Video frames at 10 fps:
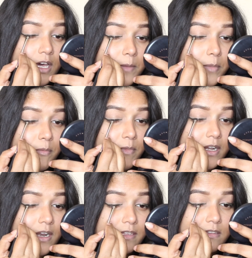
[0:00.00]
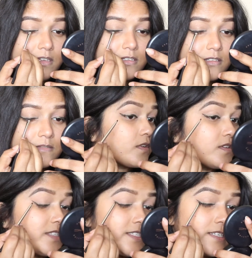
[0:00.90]
eye pigment like this.
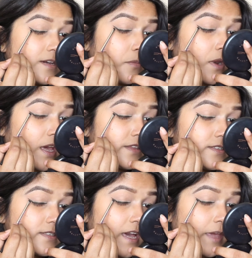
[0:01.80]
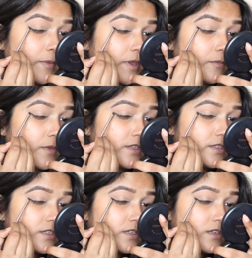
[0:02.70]
Just apply this eye
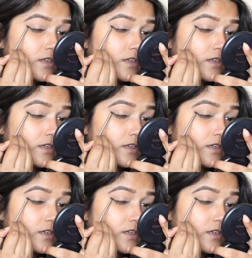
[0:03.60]
pigment